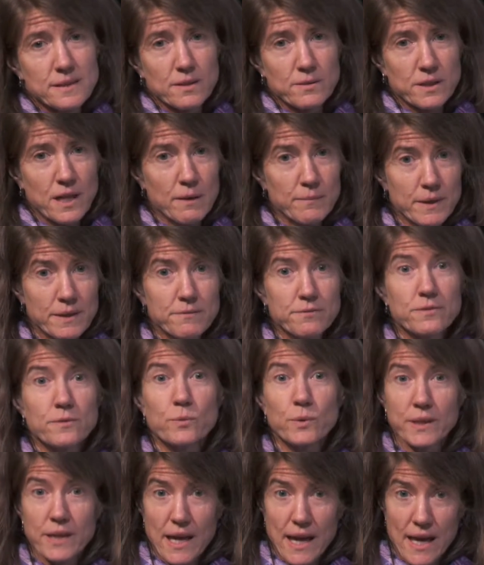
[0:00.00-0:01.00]
coming
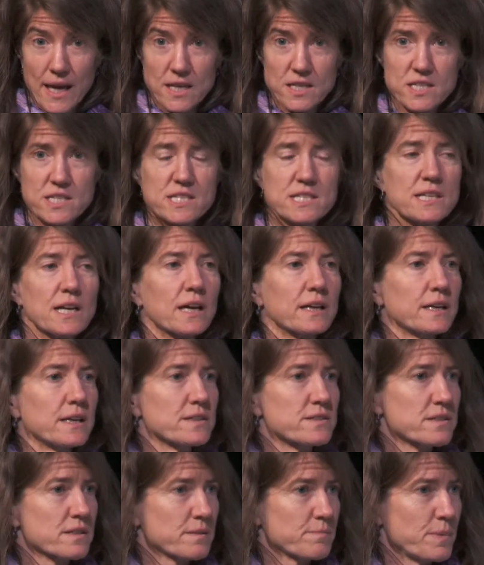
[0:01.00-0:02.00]
with the ACE
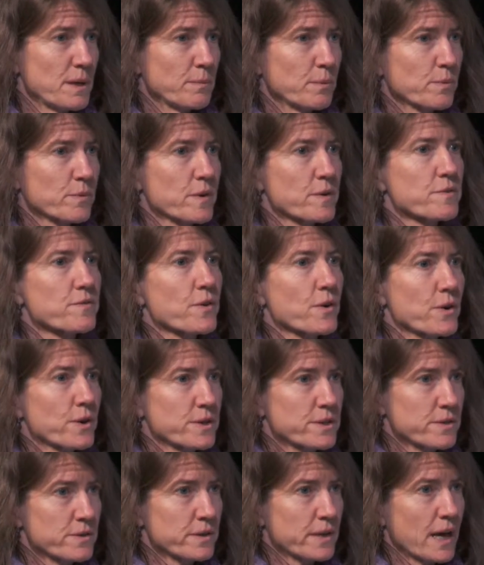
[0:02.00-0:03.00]
studies that people were
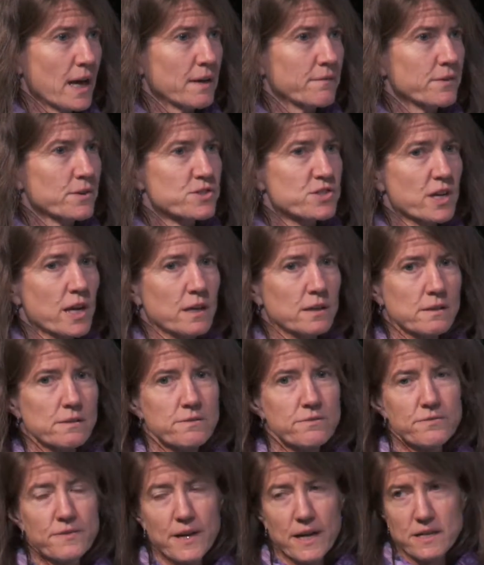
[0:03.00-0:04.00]
referring to, the adverse childhood
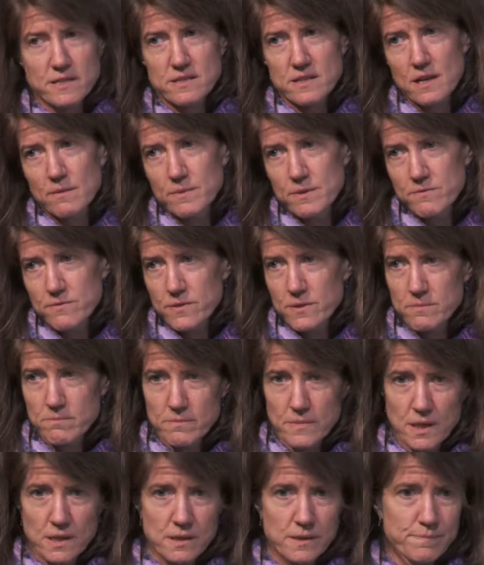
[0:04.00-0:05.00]
effects, coming
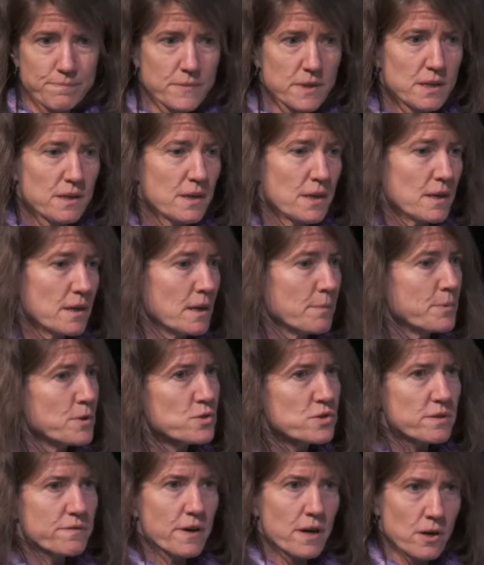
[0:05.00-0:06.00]
from
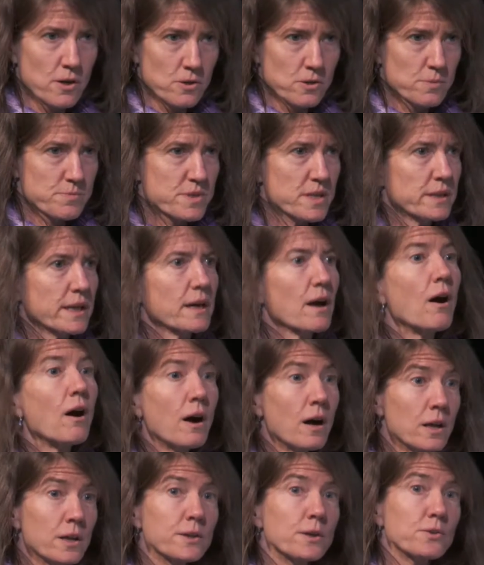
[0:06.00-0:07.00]
abusive homes, and like
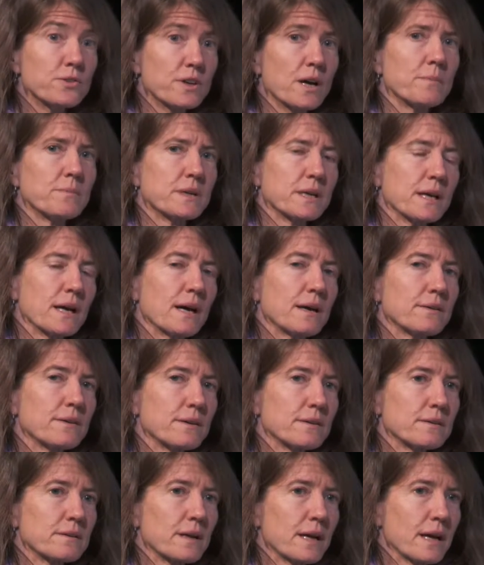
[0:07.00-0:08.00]
all those come
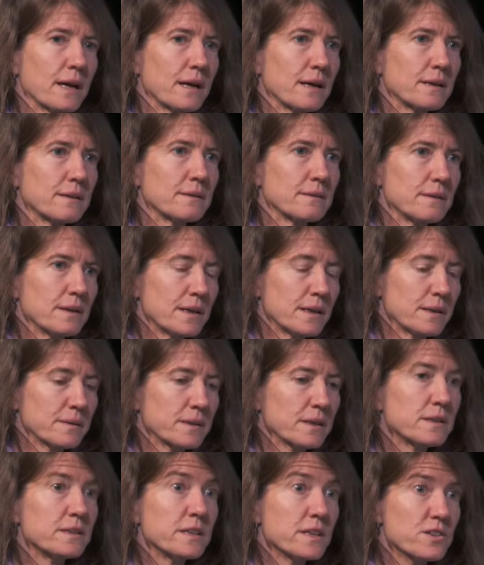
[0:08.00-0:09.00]
together and
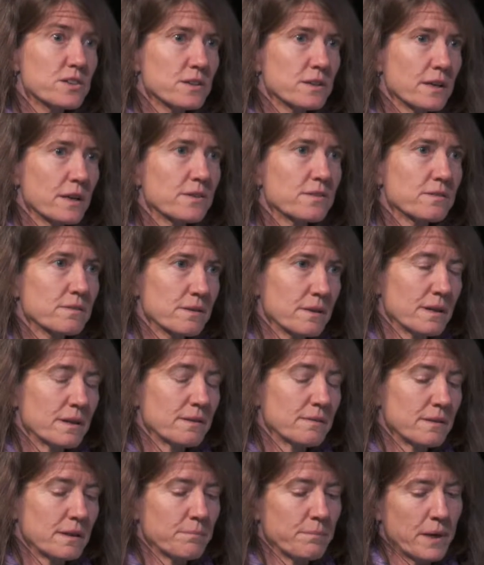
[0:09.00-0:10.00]
condition us
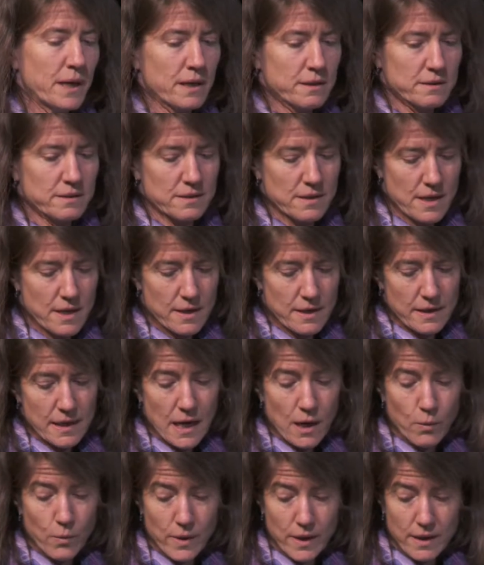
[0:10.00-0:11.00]
and impact
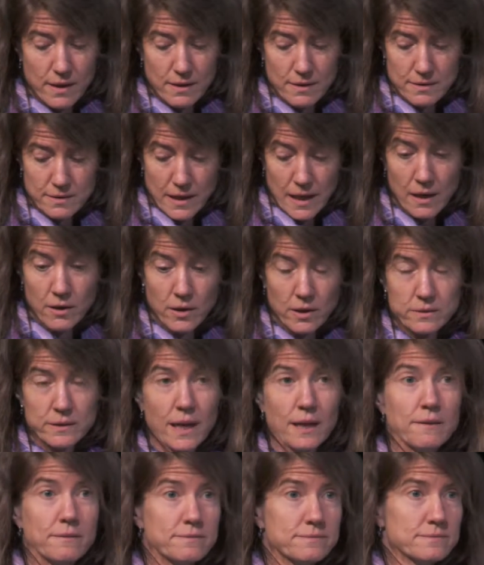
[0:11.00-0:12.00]
how our
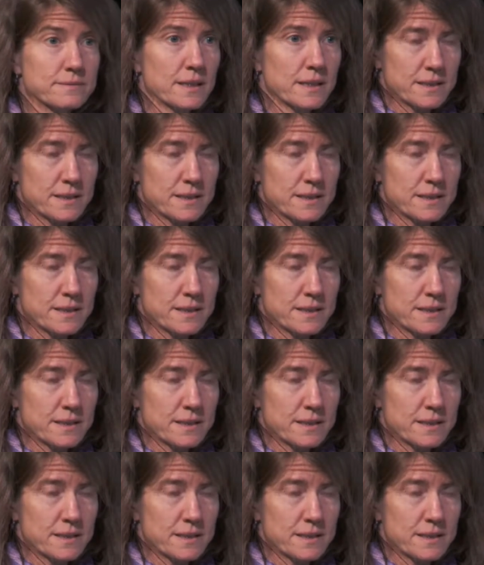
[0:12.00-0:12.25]
life